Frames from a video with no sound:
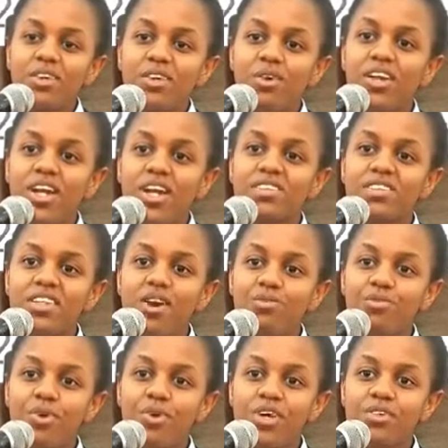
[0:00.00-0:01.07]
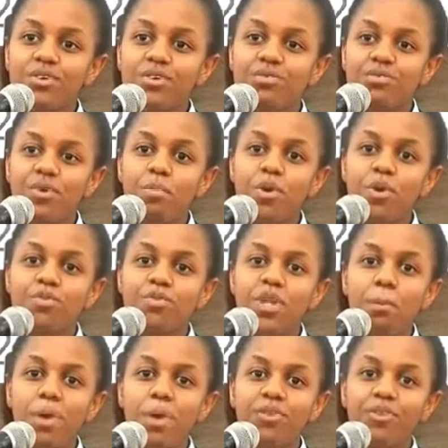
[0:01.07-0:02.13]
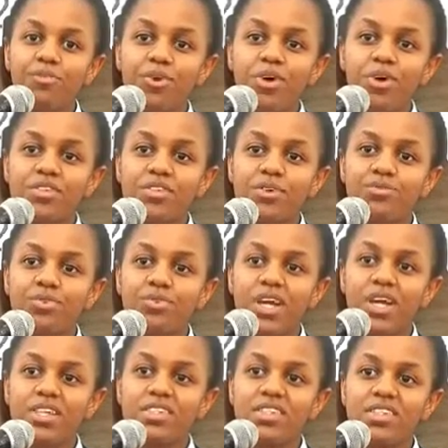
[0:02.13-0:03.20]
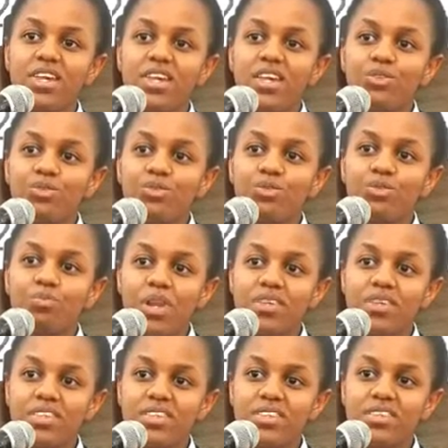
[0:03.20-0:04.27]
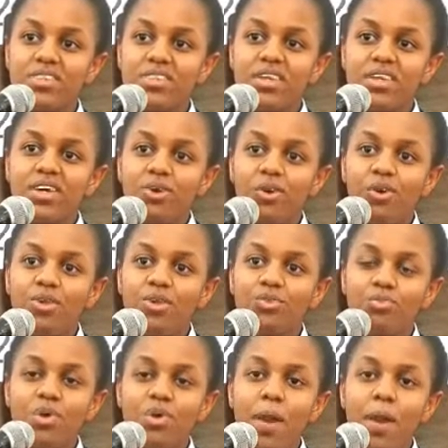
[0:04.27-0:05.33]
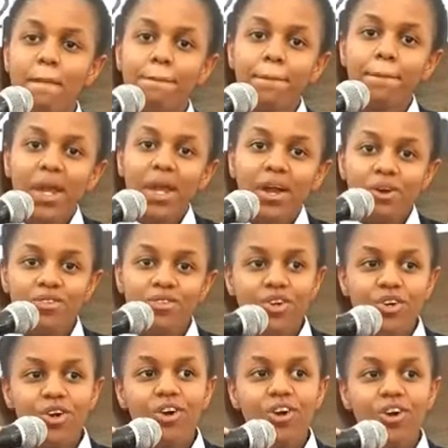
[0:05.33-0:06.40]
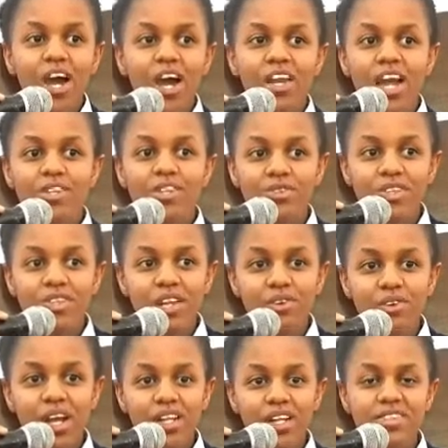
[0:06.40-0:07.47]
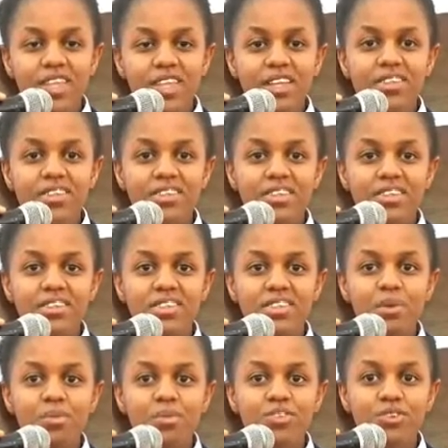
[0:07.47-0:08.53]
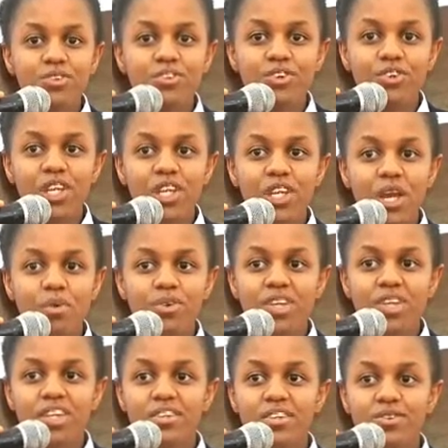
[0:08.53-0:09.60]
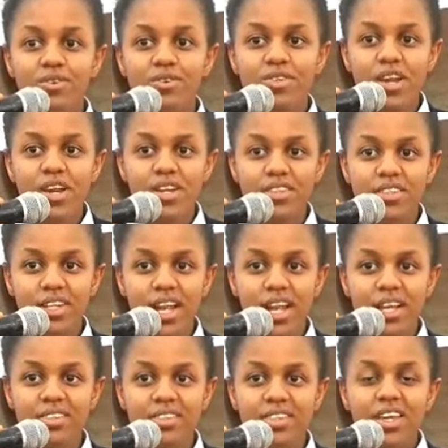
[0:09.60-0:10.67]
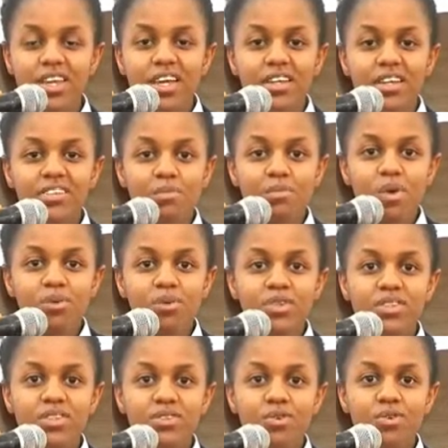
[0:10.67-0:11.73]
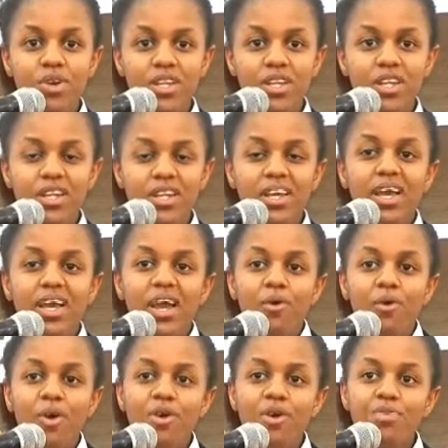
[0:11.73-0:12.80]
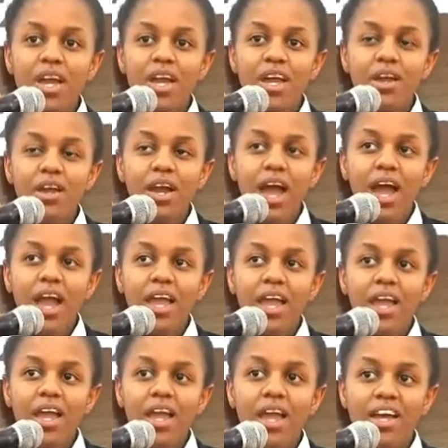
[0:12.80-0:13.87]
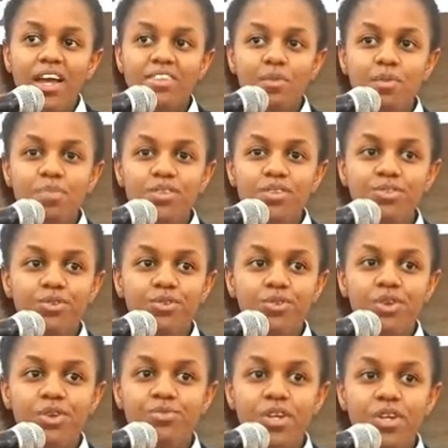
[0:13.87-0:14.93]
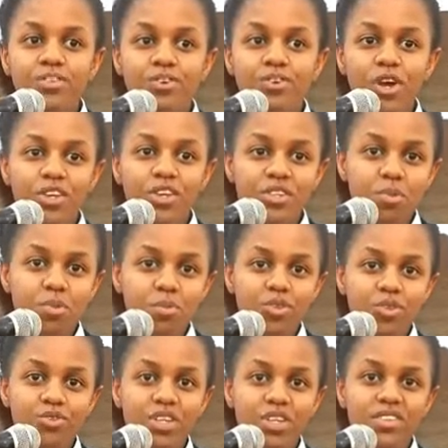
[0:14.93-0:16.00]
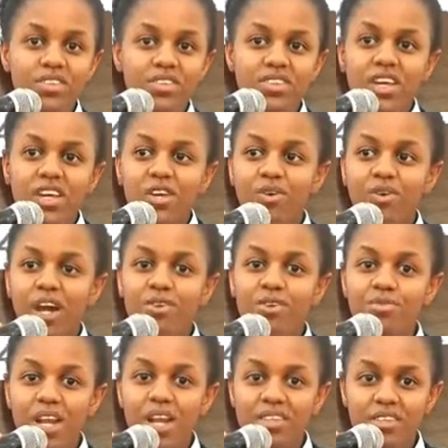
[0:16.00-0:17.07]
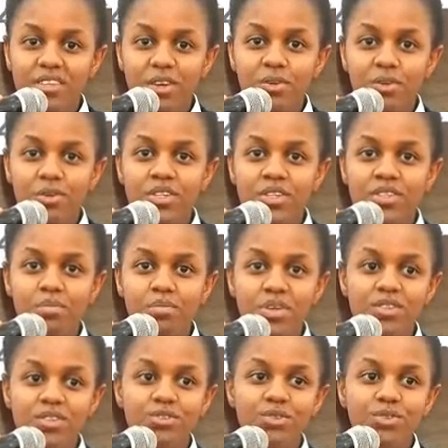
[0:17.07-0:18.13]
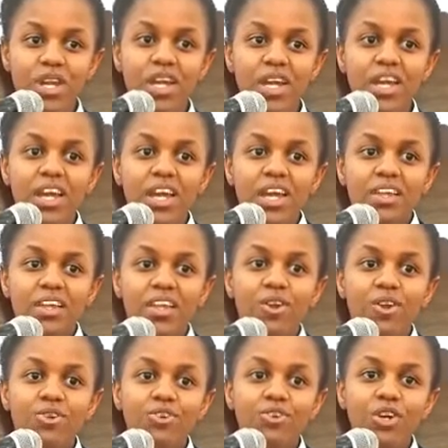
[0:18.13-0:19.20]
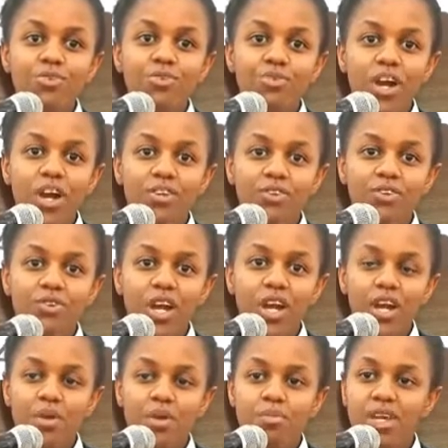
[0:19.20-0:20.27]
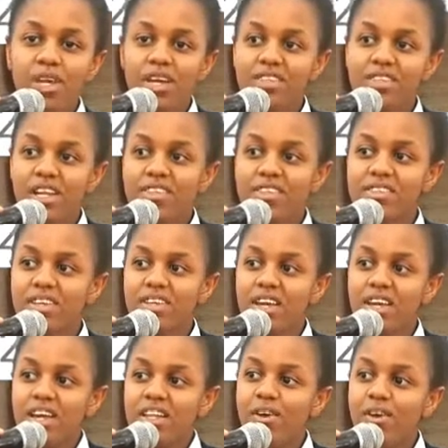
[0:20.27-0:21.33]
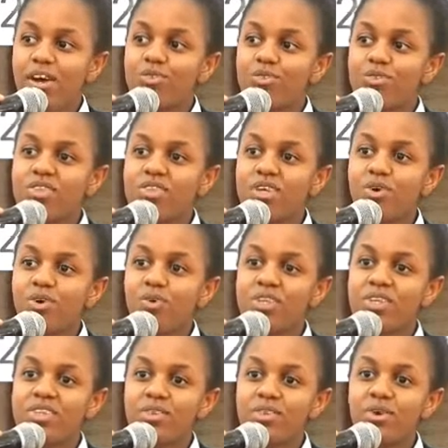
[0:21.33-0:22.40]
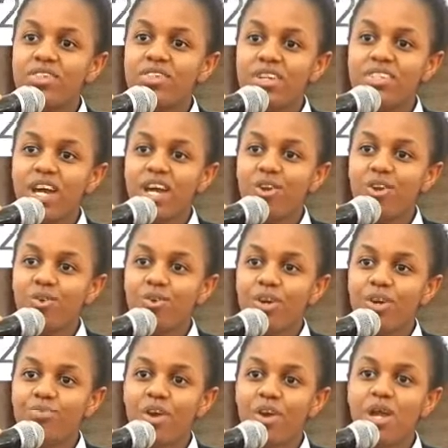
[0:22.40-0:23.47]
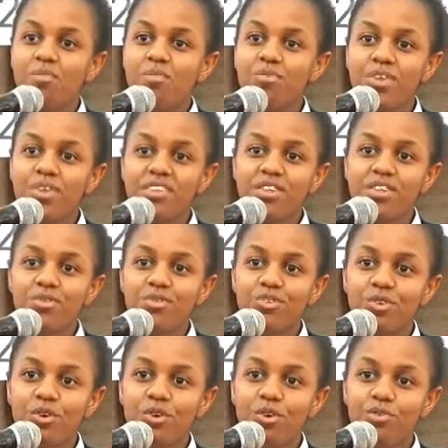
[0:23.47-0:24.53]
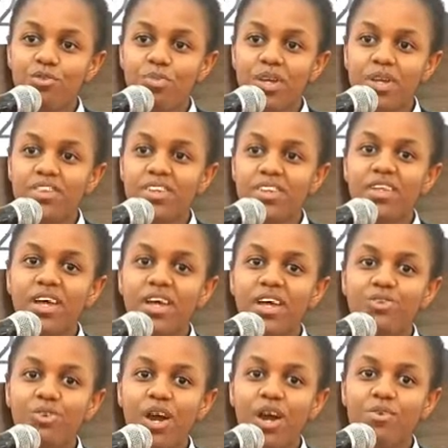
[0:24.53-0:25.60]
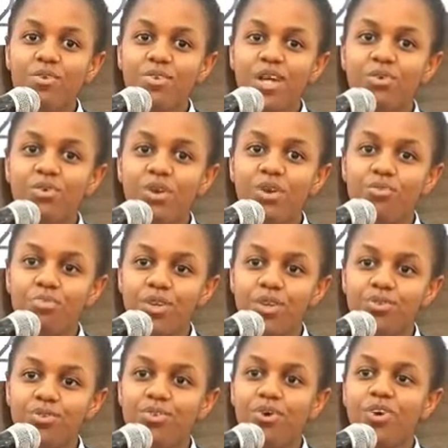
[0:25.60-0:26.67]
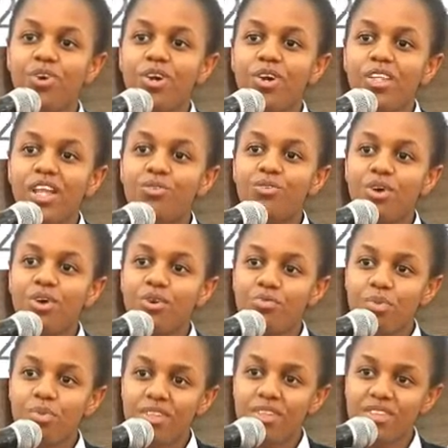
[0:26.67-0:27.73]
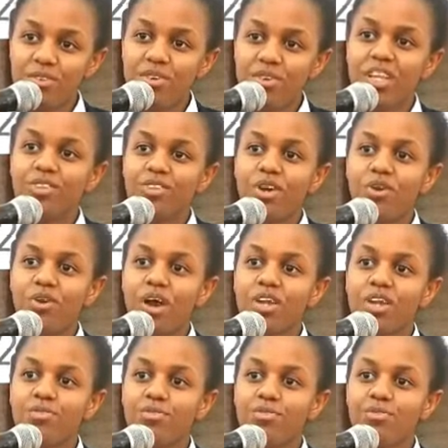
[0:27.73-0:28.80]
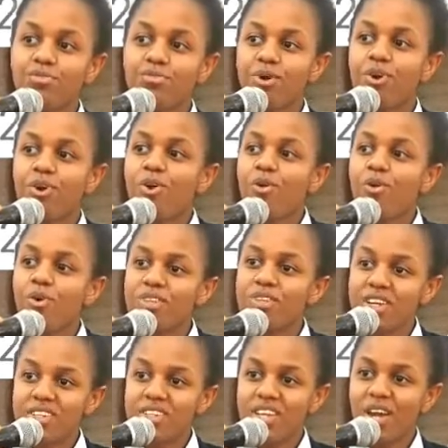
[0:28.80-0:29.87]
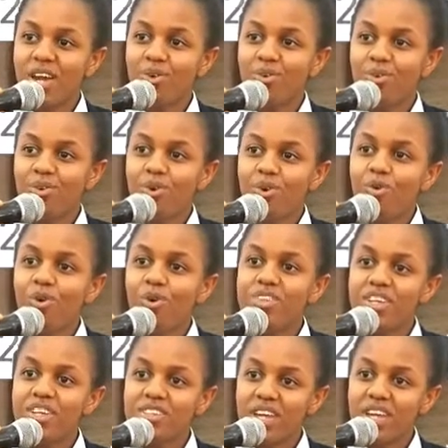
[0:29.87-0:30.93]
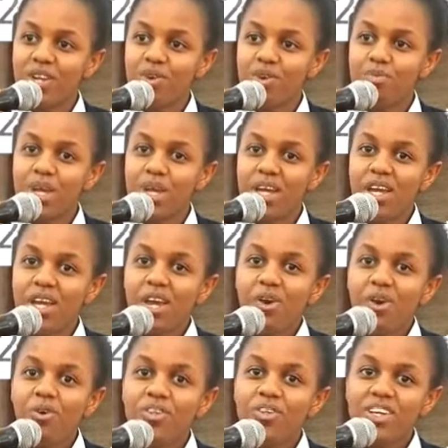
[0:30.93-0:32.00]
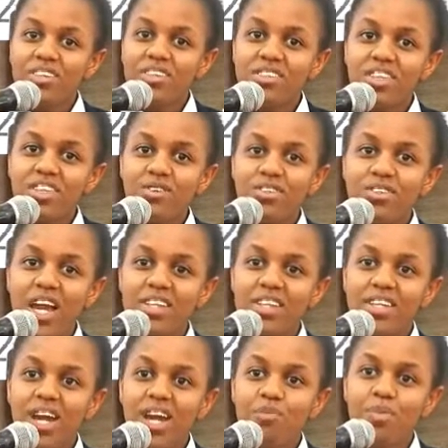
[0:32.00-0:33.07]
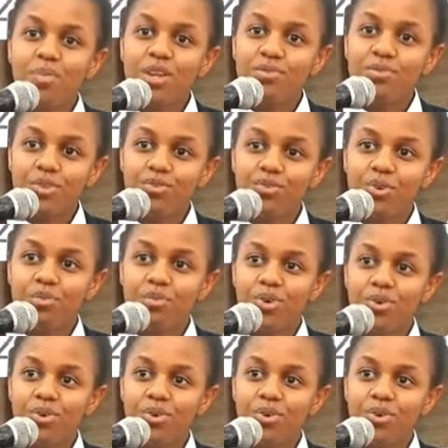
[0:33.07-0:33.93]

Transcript: you're creating luck for yourself. You're paving a path for yourself to get to places you want to be. Also, I'd like to tell you girls that STEM is not only about getting good grades in class. It's about doing. As I pass through different scholarship opportunities, you can even ask the U.S. Embassy today, they don't only focus on your academic excellence. They want to see what else are you. If I remove that division 1 of 0.3 that you have, that 1 of 0.4, that 1 of 0.7 that you acquired in Form 4, what else are you? What else can you be? What else the society can benefit from